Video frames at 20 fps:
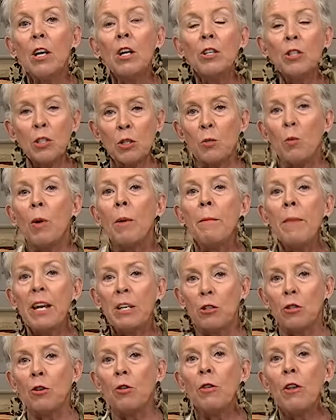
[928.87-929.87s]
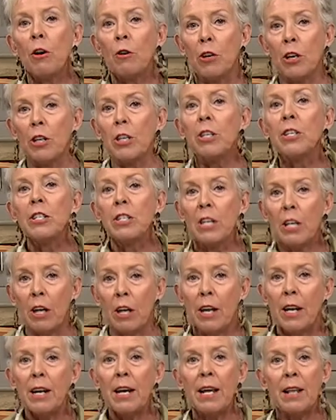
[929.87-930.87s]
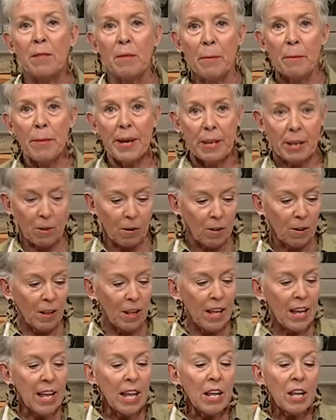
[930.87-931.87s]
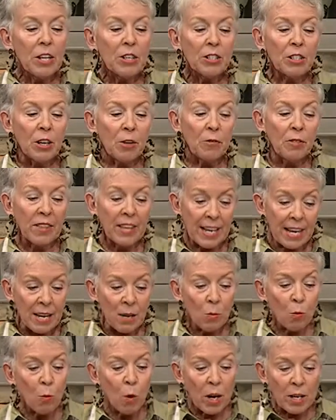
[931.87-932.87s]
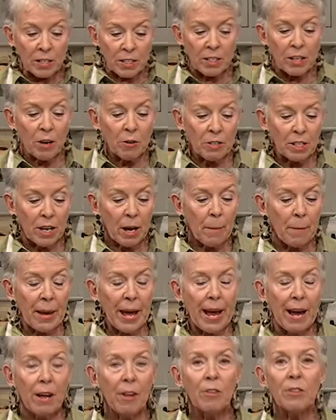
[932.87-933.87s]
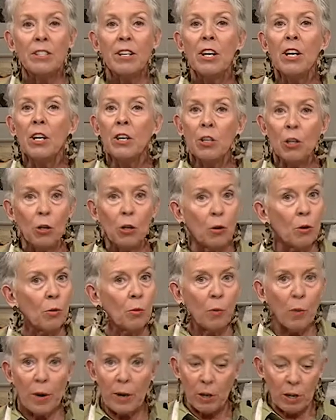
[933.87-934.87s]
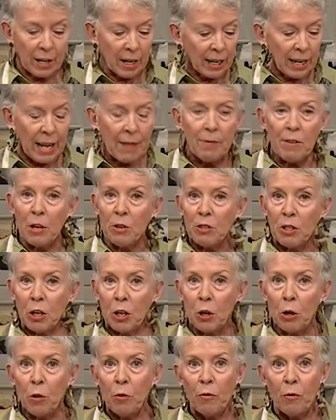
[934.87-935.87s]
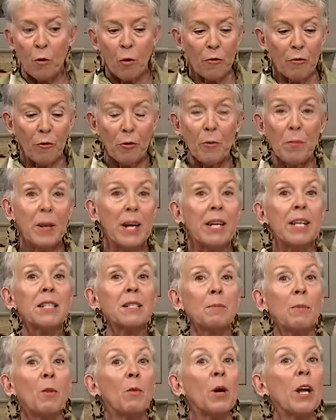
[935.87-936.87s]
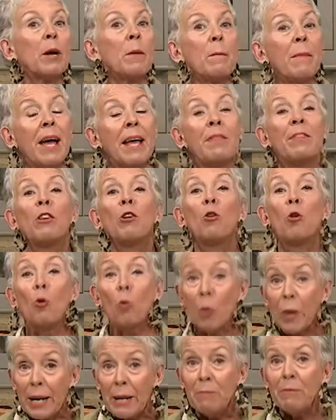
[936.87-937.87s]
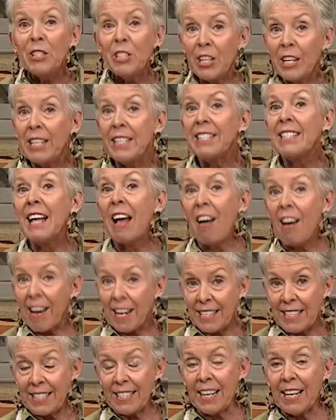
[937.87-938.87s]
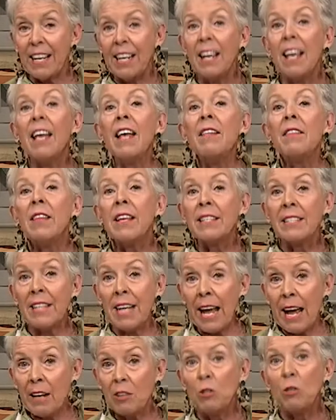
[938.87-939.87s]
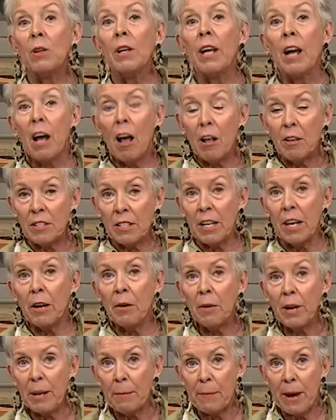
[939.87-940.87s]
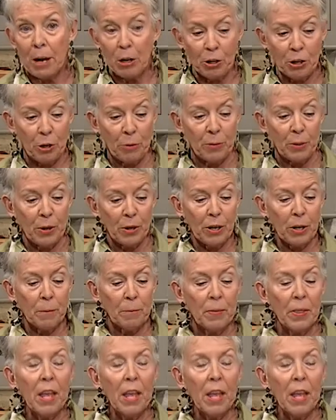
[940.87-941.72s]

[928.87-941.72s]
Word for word: Just want to make sure they're good and done in the middle. So then once those come out, you're going to let those cool for a few minutes, but we're going to make the cream cheese icing that's actually also in my cookbook.